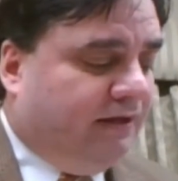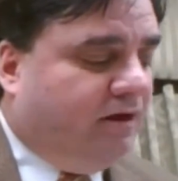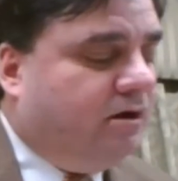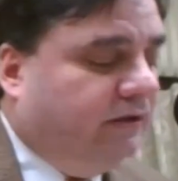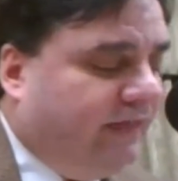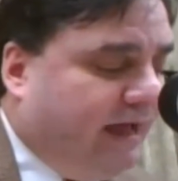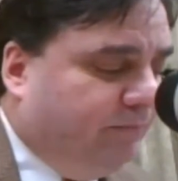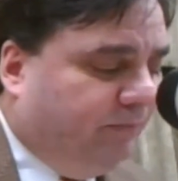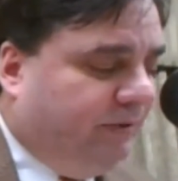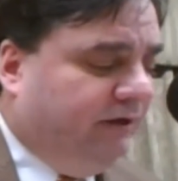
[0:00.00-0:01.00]
Not only
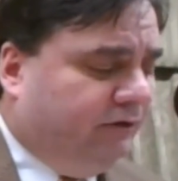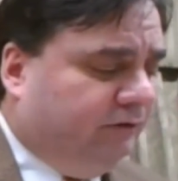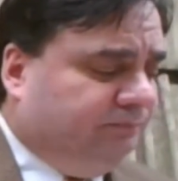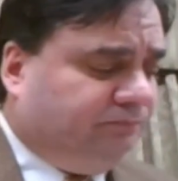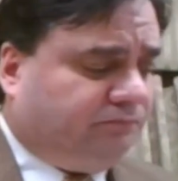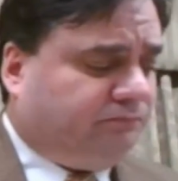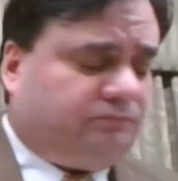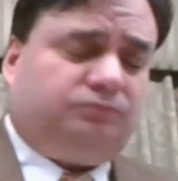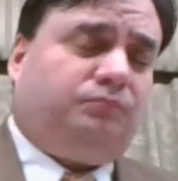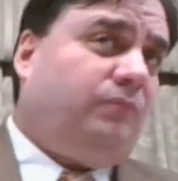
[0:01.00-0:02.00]
that, but Peter,
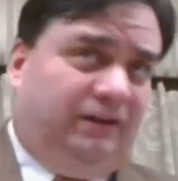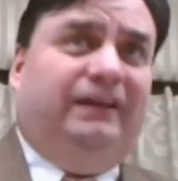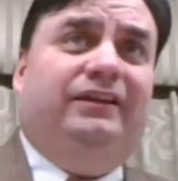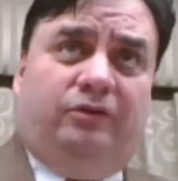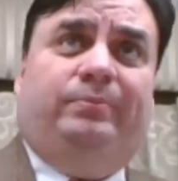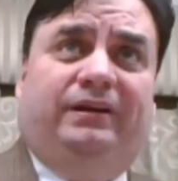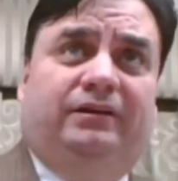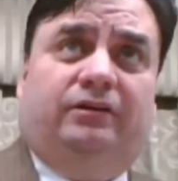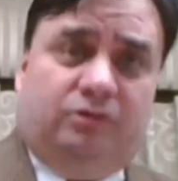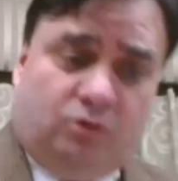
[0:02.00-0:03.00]
neither
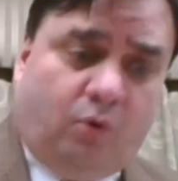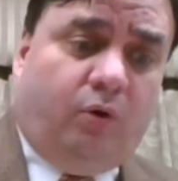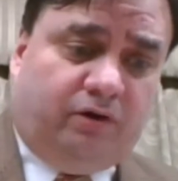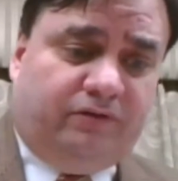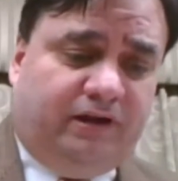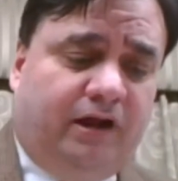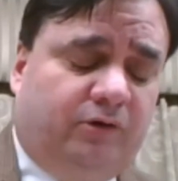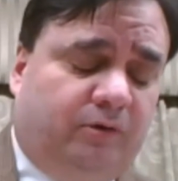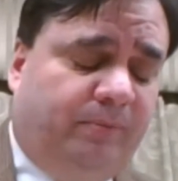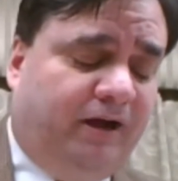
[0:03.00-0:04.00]
Peter nor the
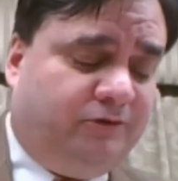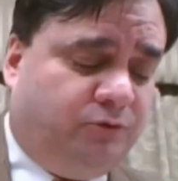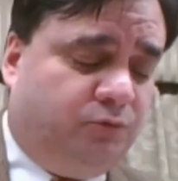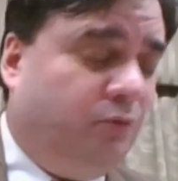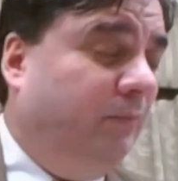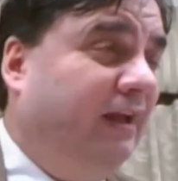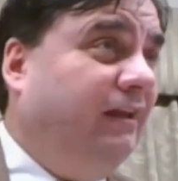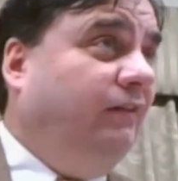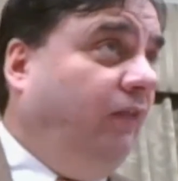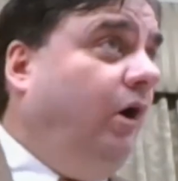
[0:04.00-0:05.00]
other apostles were
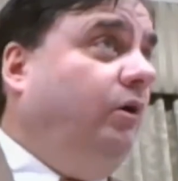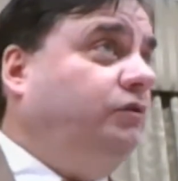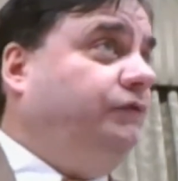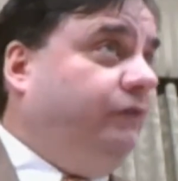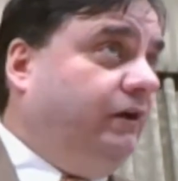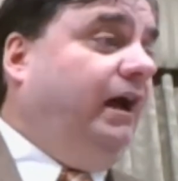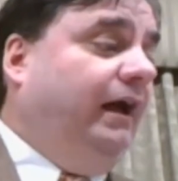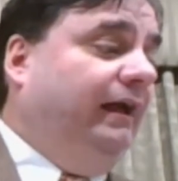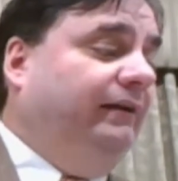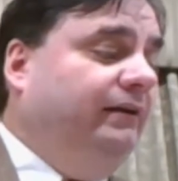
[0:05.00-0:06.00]
making laws for
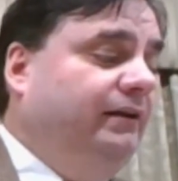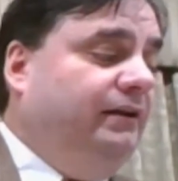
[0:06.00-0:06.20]
God.